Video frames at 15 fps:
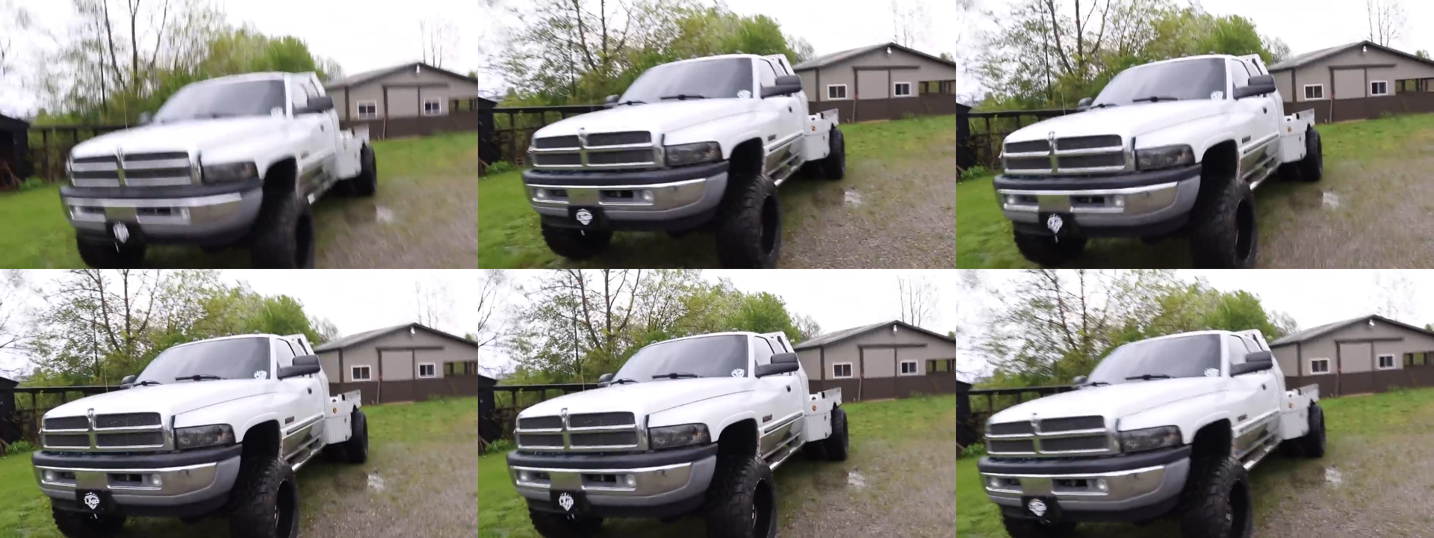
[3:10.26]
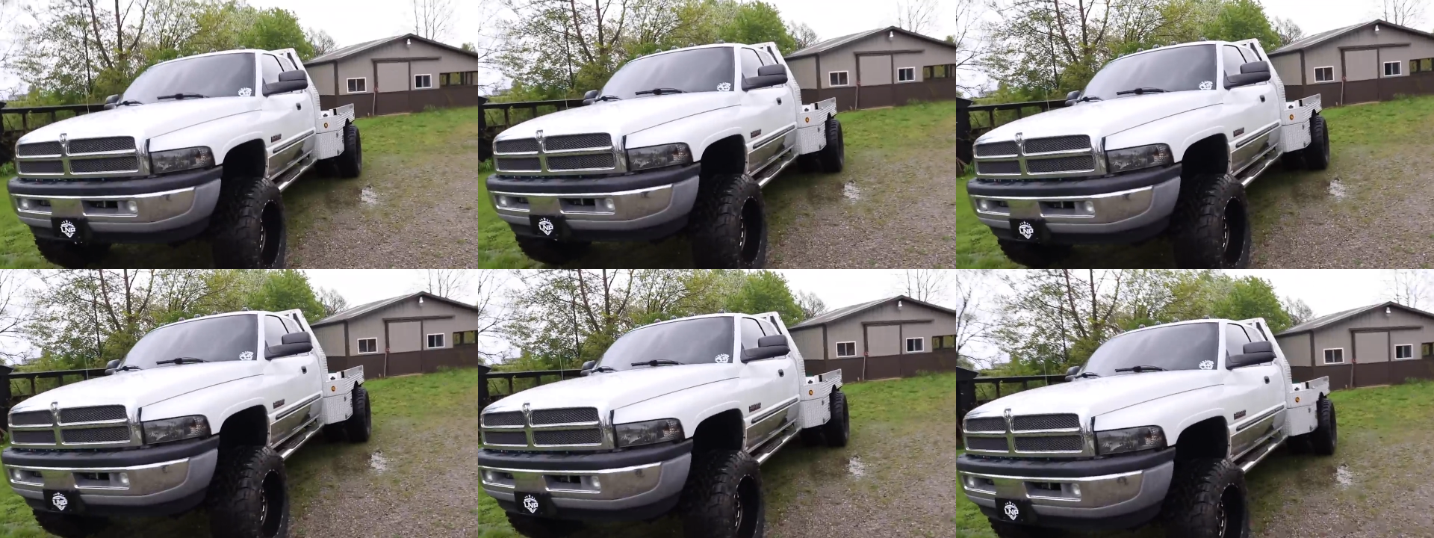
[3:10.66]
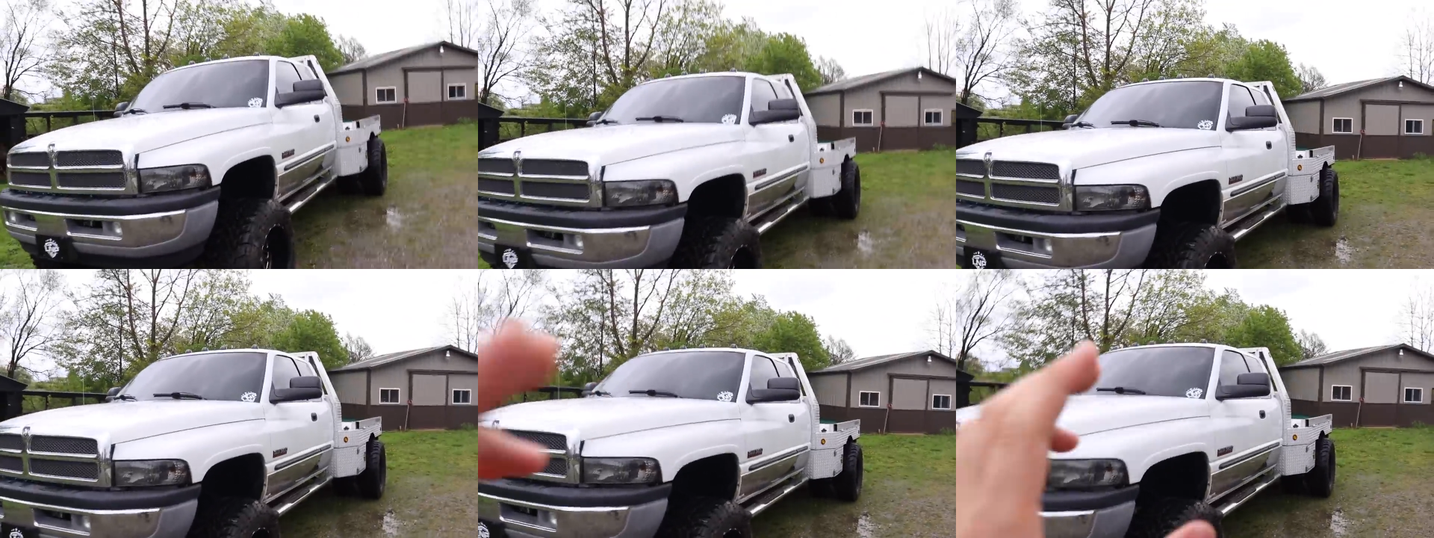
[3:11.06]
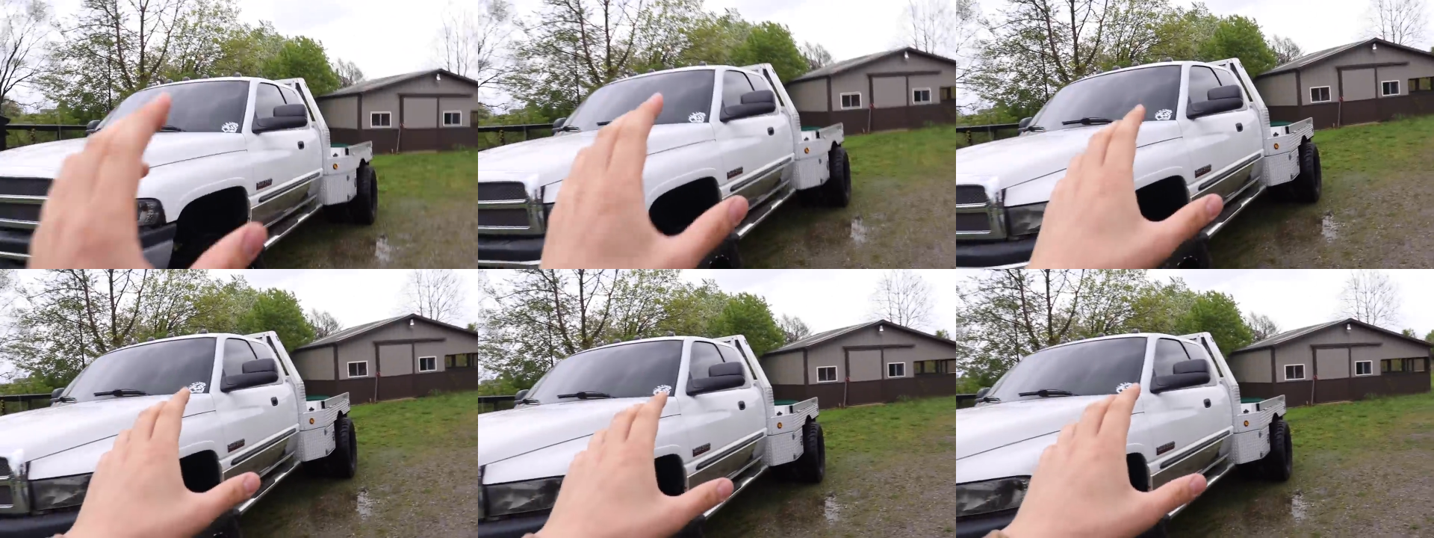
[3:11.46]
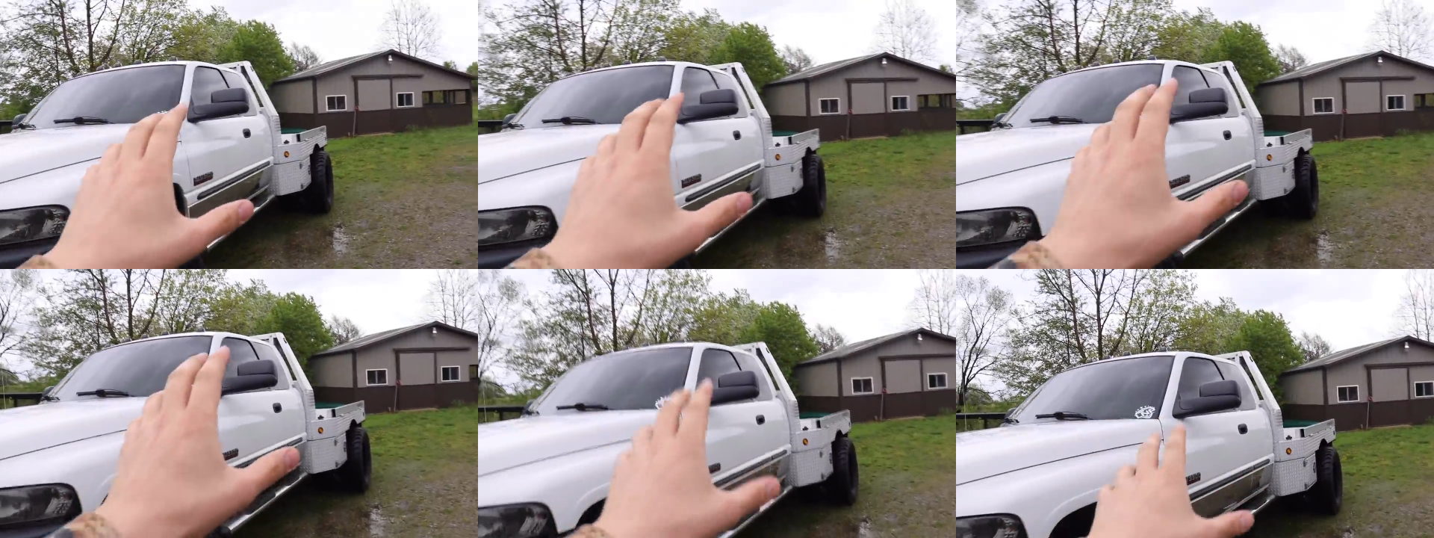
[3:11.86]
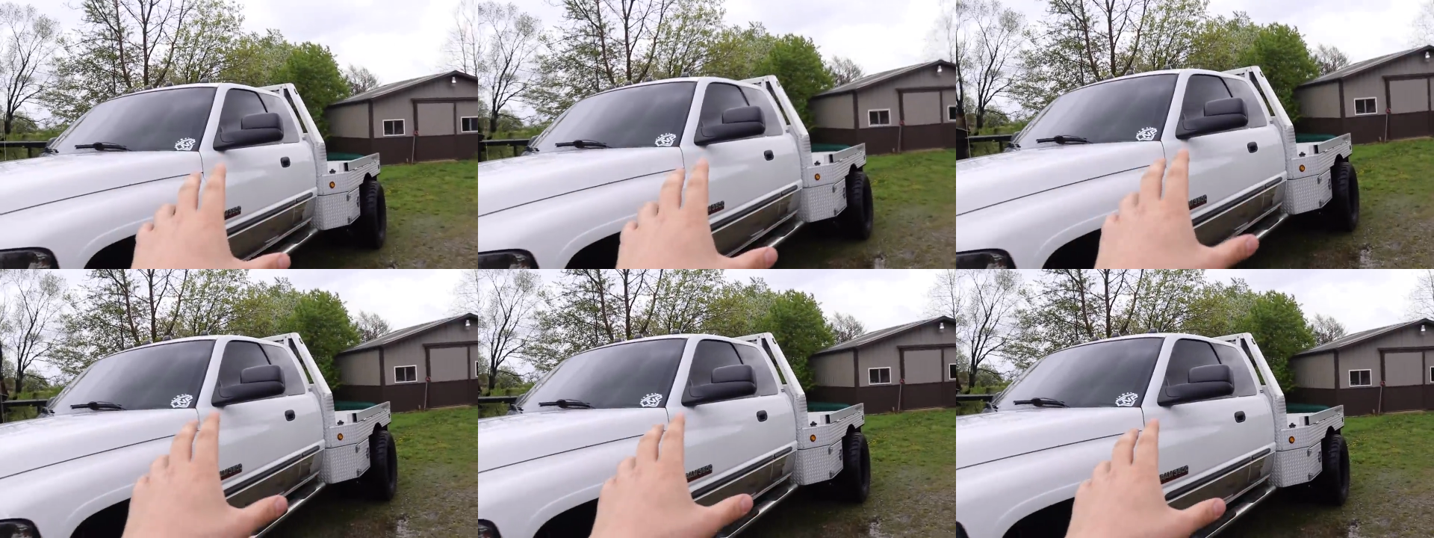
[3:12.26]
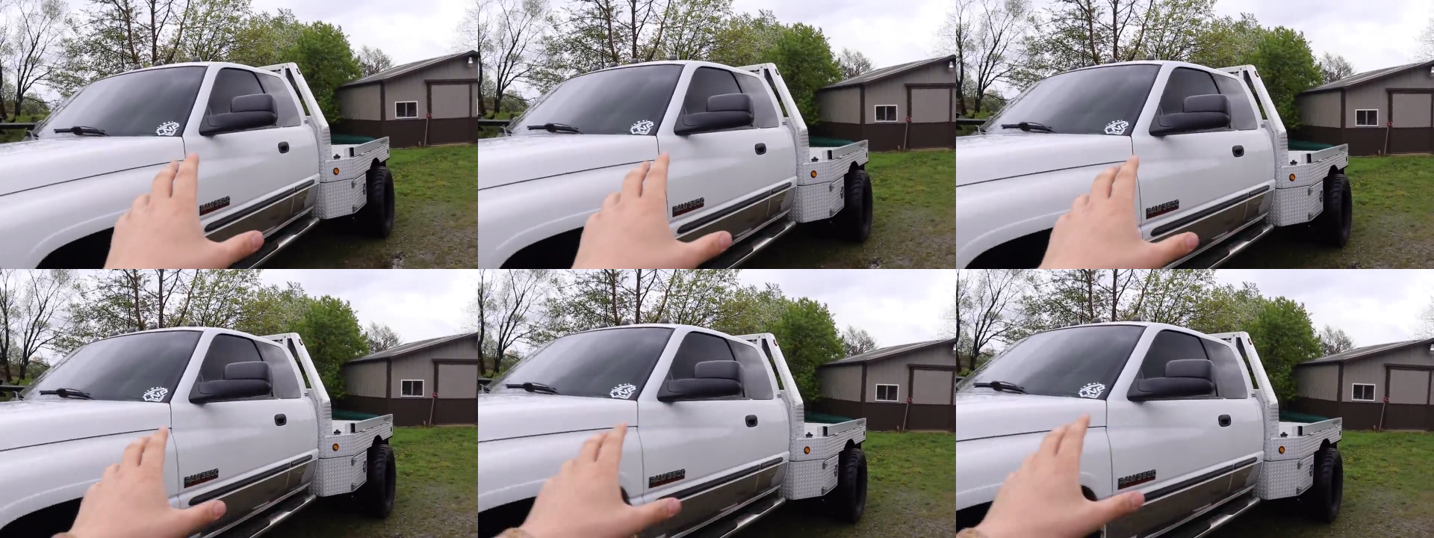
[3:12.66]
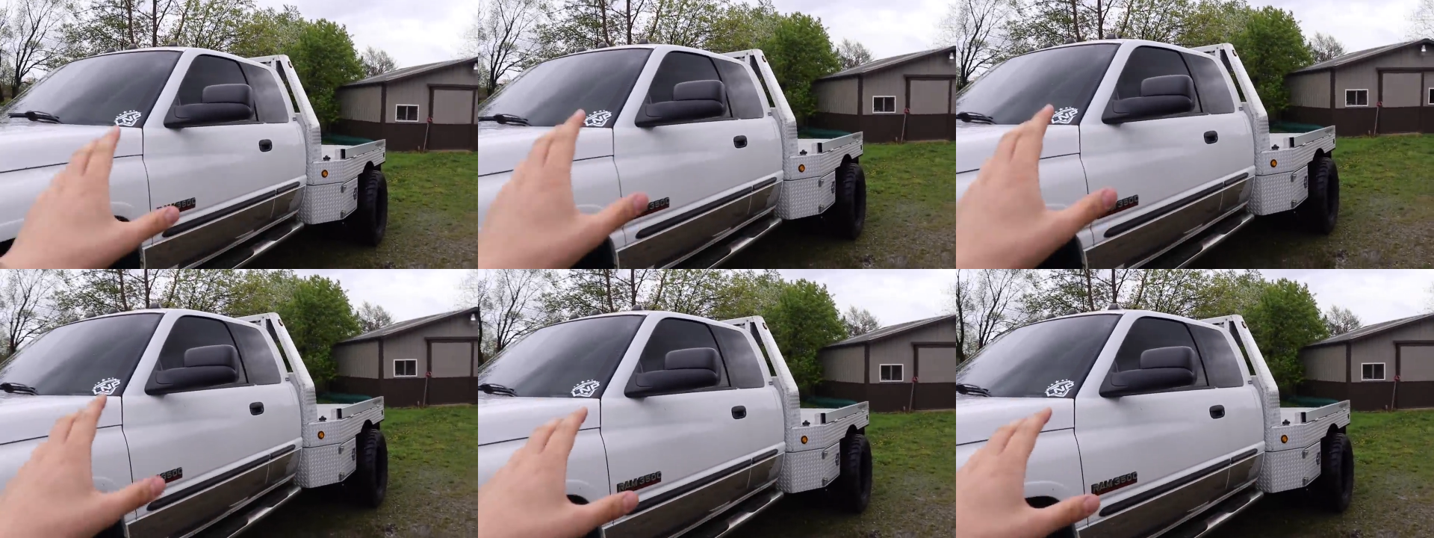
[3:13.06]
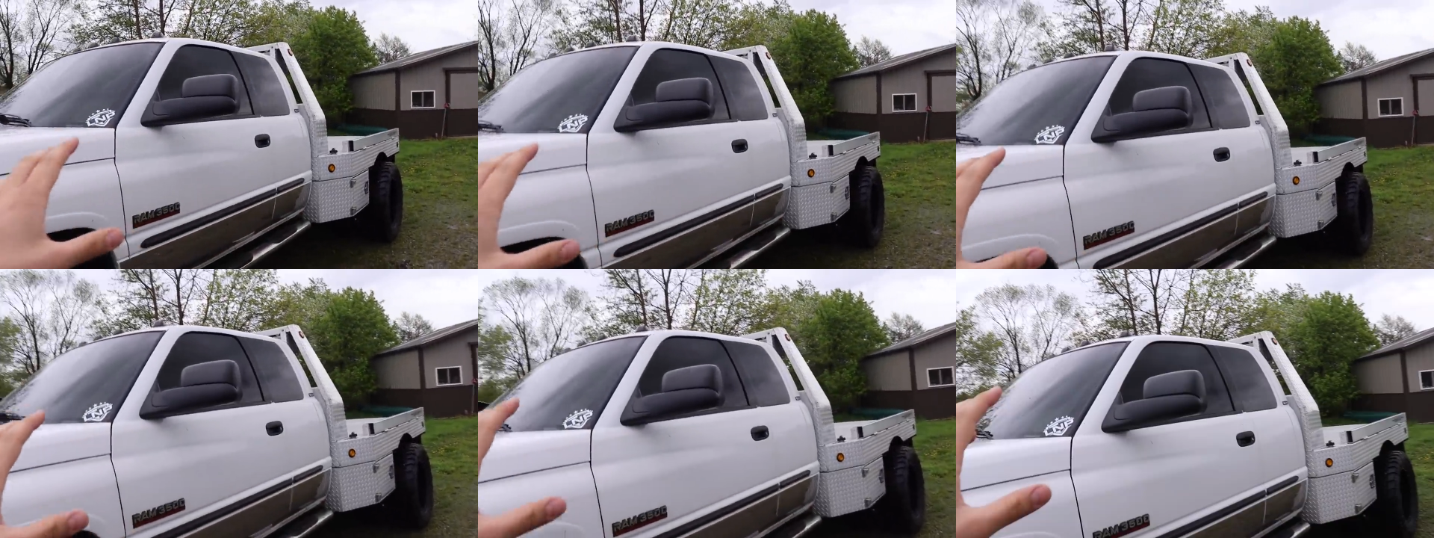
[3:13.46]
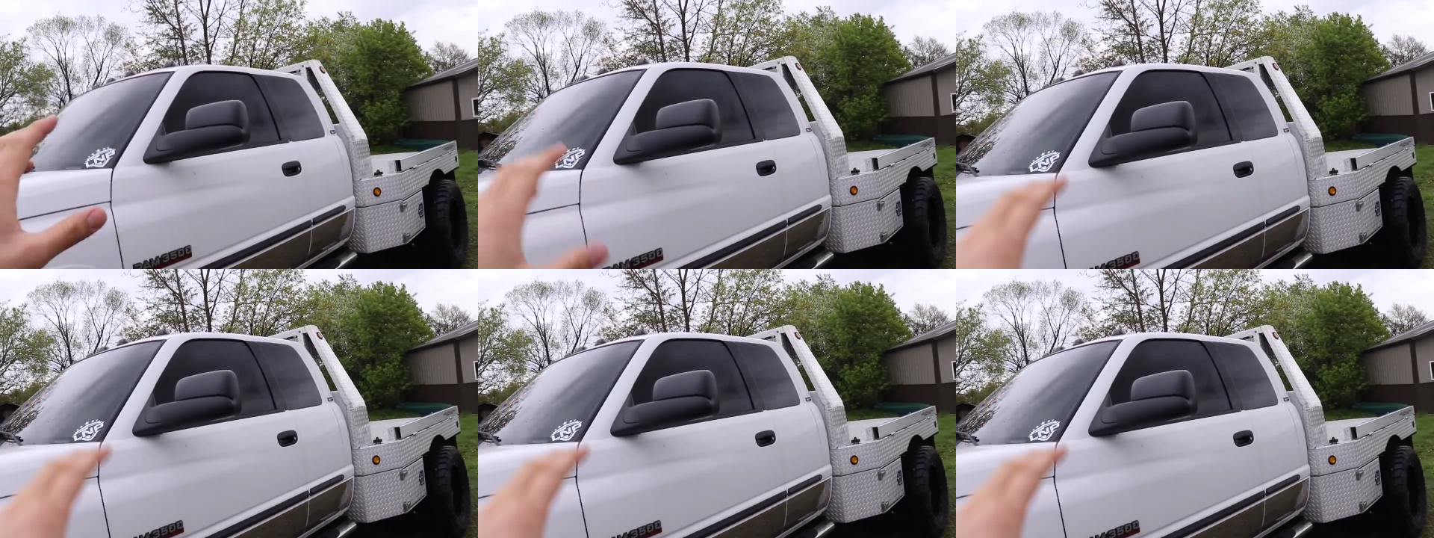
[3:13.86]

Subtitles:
Nobody's mouth can be seen.